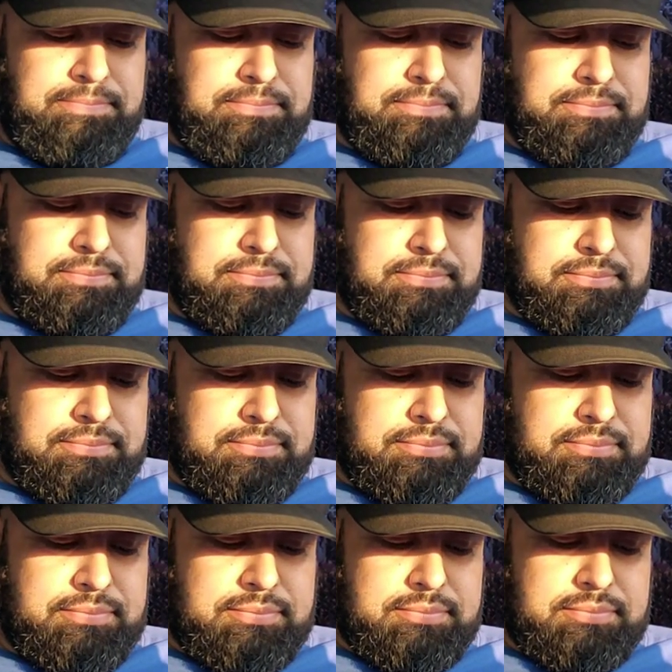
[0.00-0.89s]

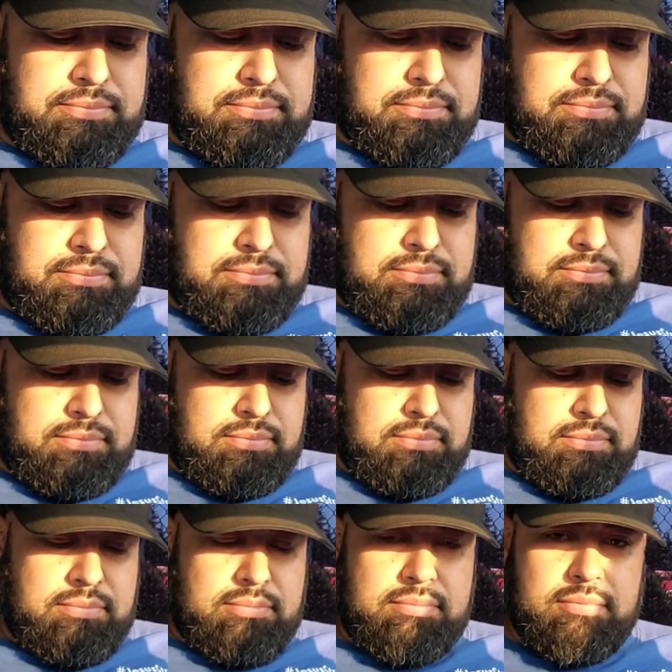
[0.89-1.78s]

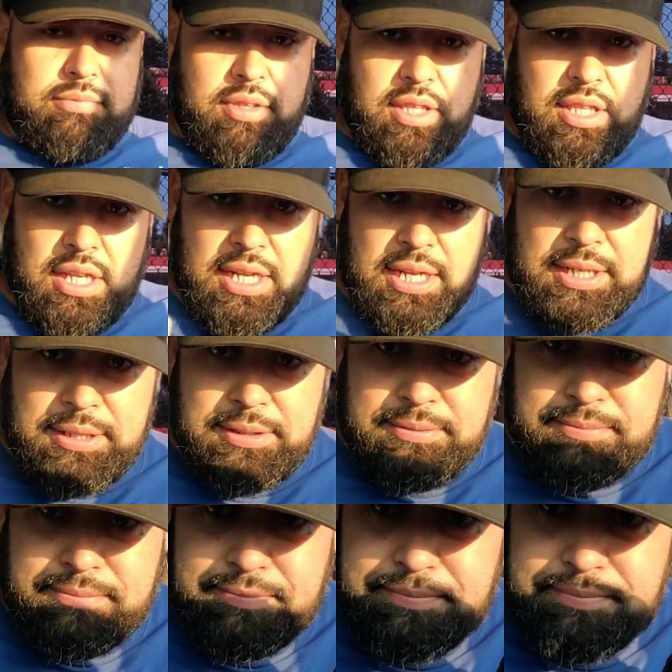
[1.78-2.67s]

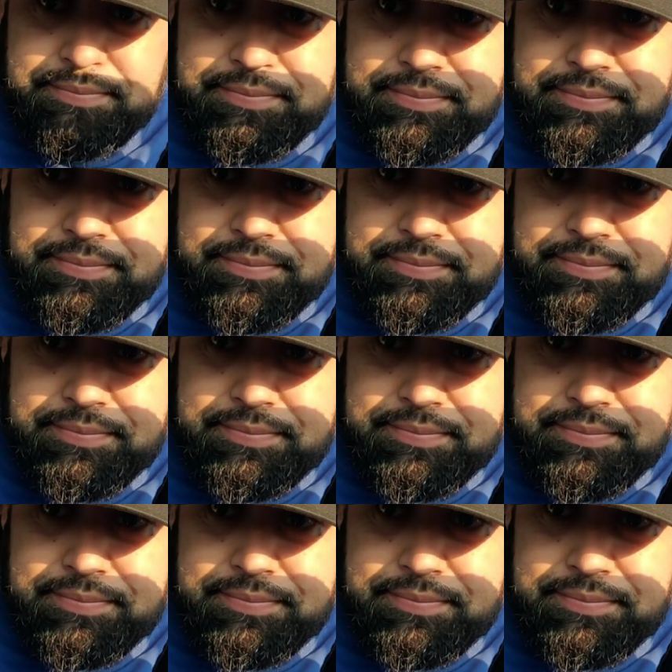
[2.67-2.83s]
(silence)